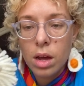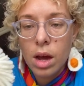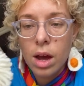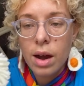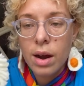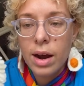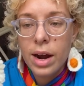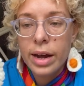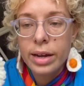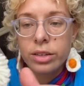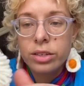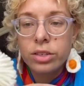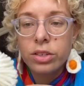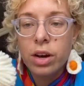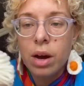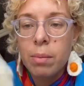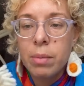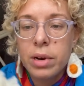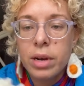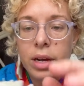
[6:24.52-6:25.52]
All right, so
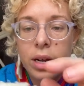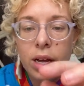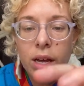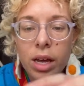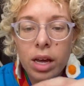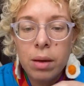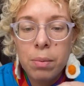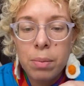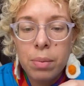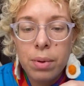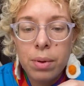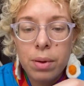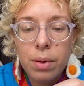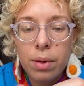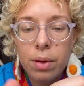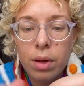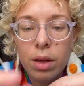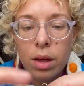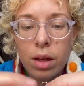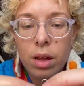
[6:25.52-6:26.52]
I'm gonna keep,
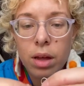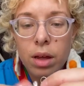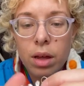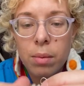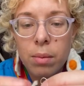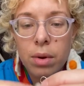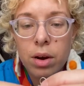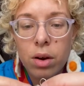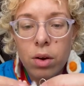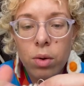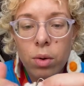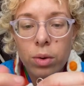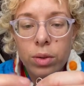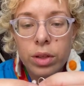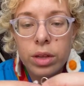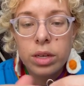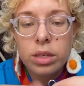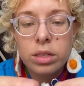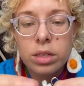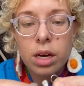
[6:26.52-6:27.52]
I'm gonna hold
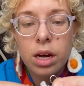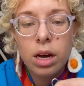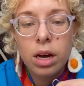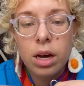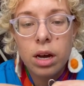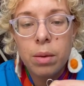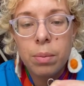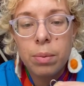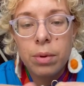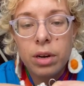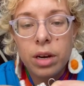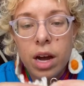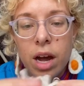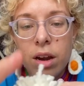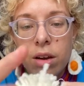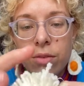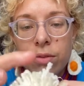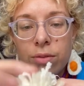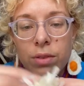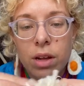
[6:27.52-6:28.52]
this up and
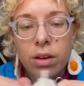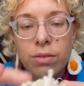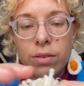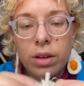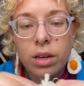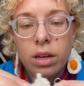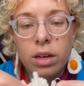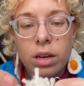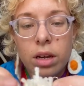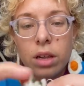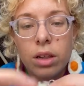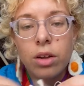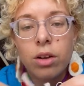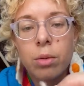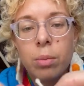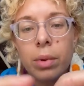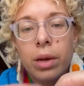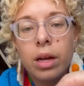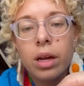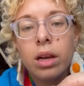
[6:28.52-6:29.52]
kind of fluff it a little
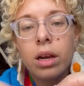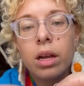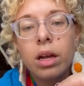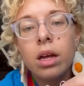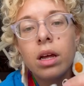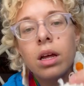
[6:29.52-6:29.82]
bit,